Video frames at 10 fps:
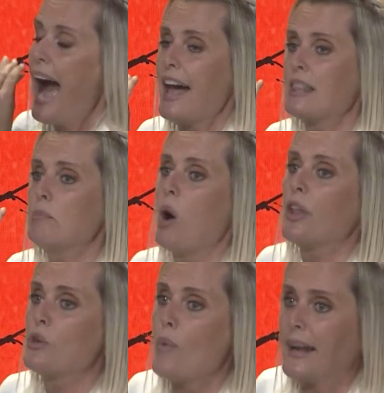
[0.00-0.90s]
and the
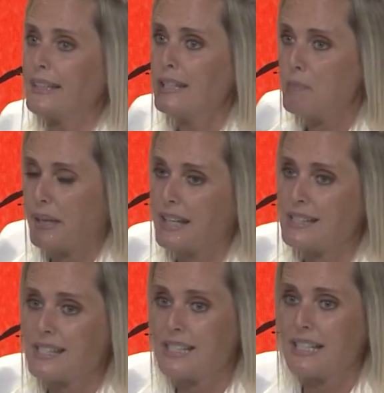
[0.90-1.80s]
more the retina
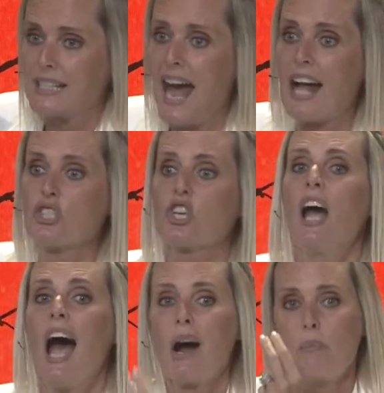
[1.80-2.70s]
begins to detach.
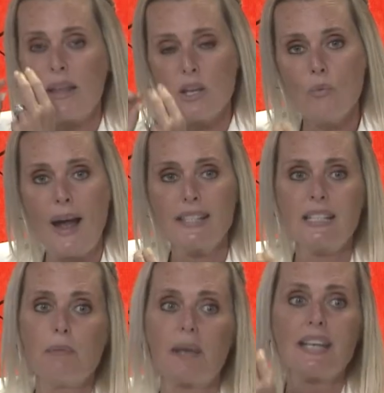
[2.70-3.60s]
And when the
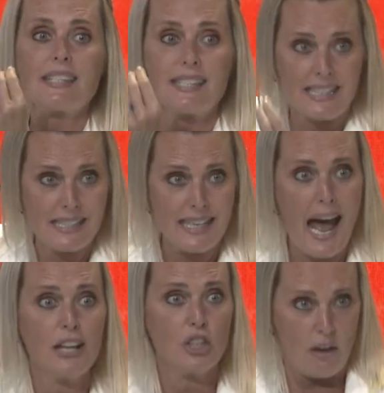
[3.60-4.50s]
retina begins to
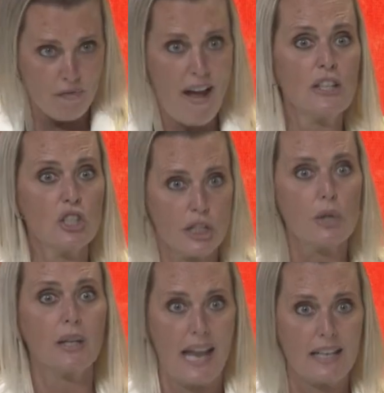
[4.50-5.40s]
detach, eventually
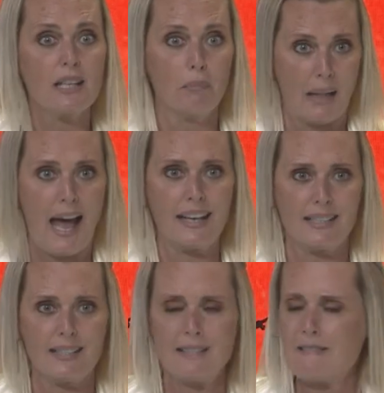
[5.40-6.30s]
you could end up
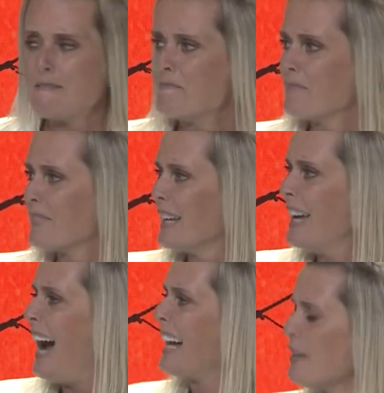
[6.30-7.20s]
blind.
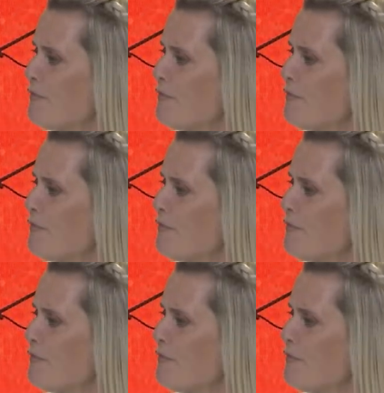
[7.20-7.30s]
And I